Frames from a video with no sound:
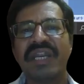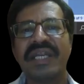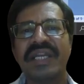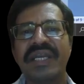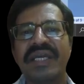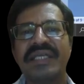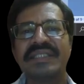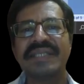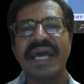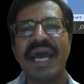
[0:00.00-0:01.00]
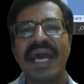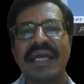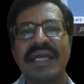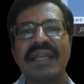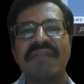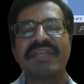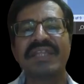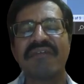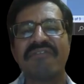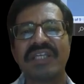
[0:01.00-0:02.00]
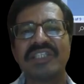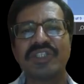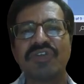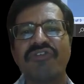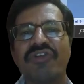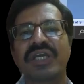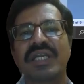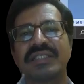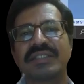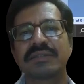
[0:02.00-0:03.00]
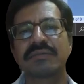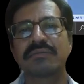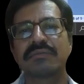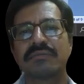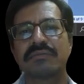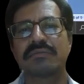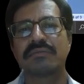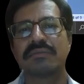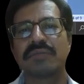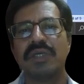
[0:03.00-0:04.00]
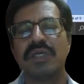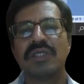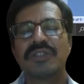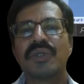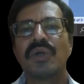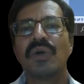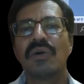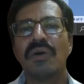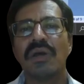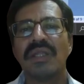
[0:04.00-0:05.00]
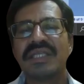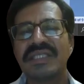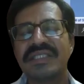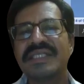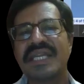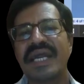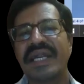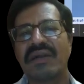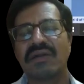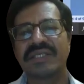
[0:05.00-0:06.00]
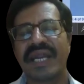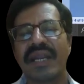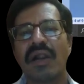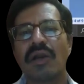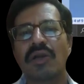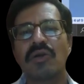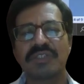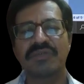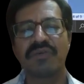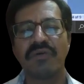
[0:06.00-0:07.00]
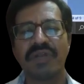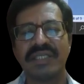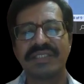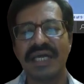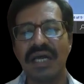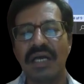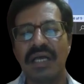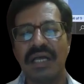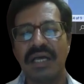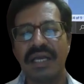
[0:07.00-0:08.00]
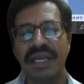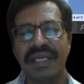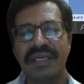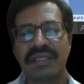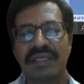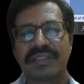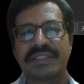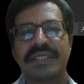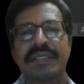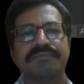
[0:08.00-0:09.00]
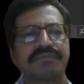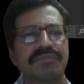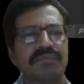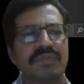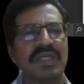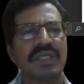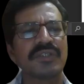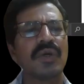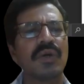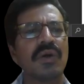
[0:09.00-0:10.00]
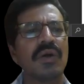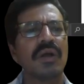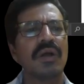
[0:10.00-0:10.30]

180 degrees angle with reference to funiculus. So this is the right answer. Anatropous ovule is the right answer. So